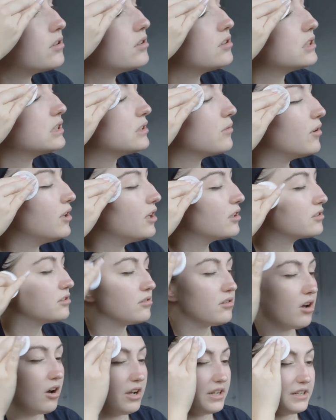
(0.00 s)
So I looked
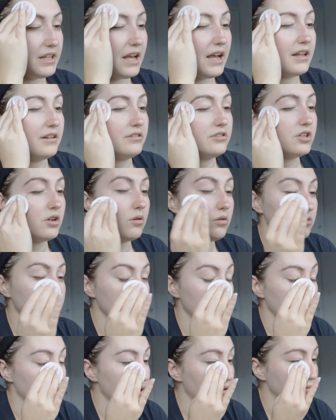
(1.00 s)
online and
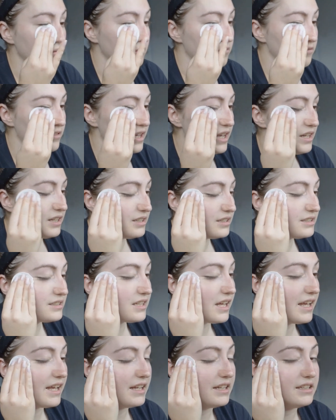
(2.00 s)
200ml of this
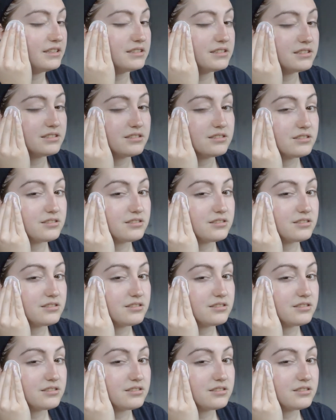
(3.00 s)
is